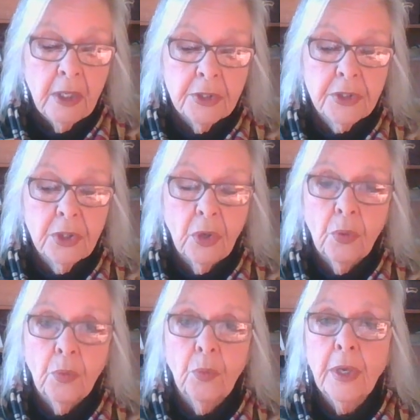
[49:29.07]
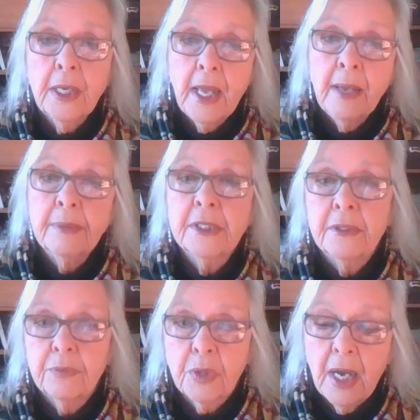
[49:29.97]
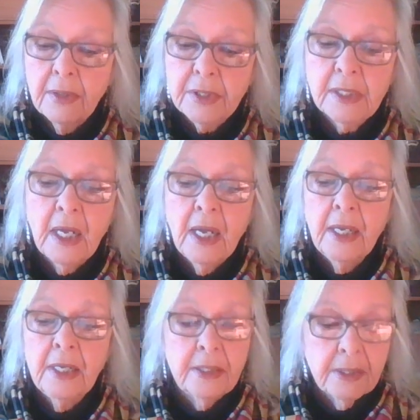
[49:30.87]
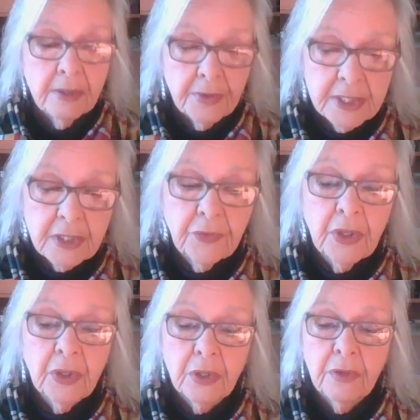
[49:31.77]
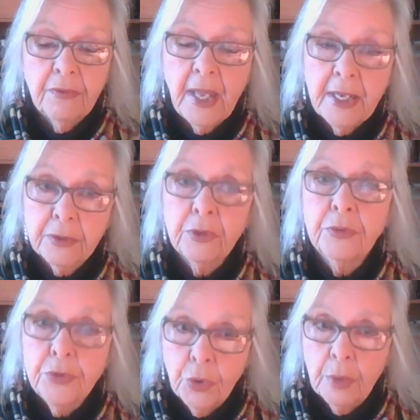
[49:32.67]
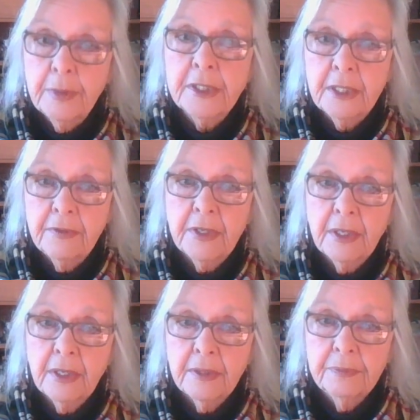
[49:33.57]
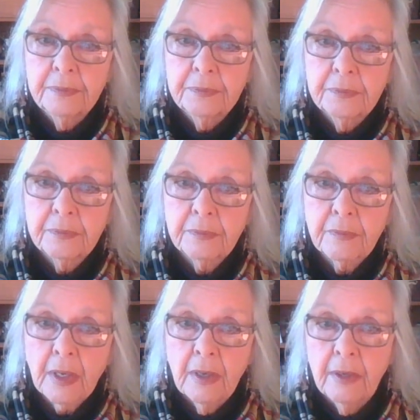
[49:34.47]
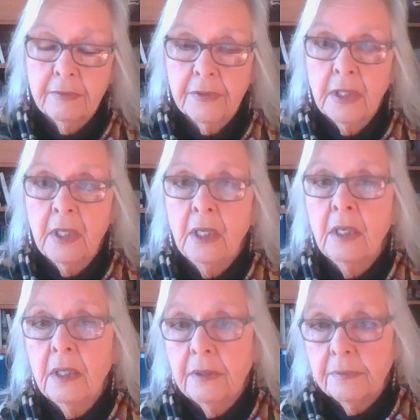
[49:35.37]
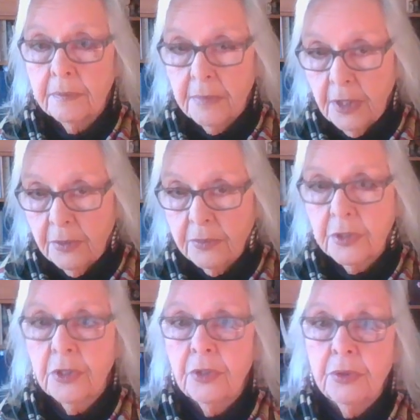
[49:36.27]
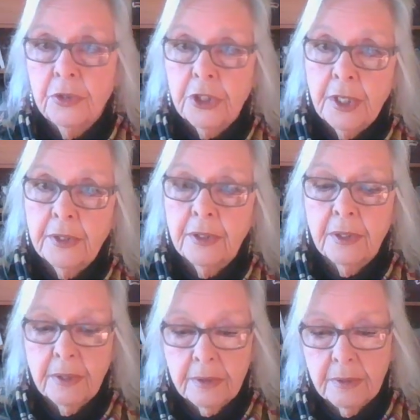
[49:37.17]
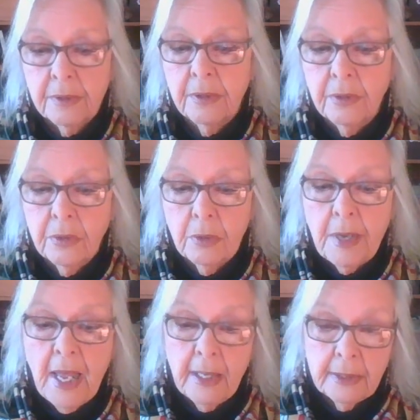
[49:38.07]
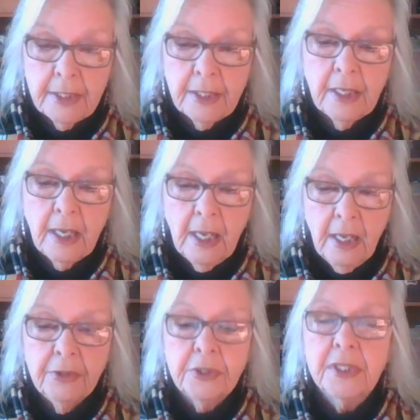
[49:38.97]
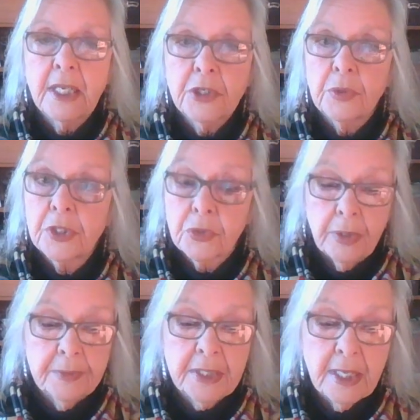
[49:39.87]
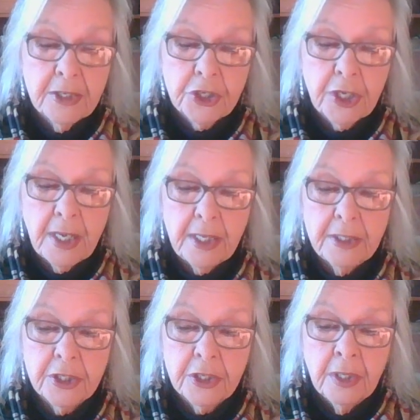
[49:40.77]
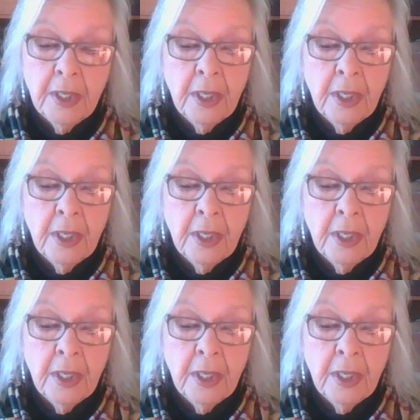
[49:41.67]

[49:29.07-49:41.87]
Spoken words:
So what happens if we're outside the sphere of heteronormativity, of, two gender normality? How do sexual scripts then change?